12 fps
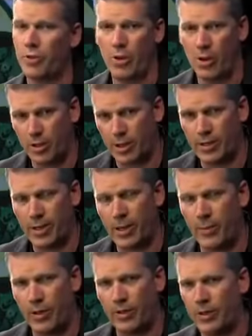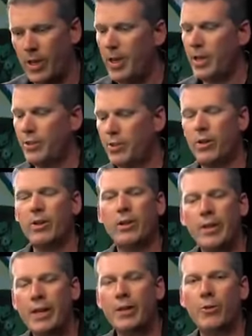and all contaminants. It's called
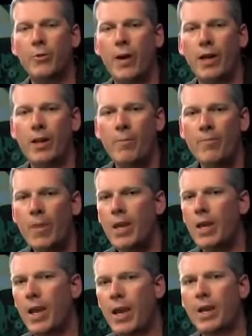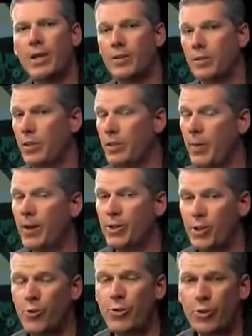Clean Chlorella, and it's about
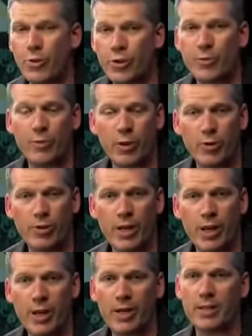2/3 protein,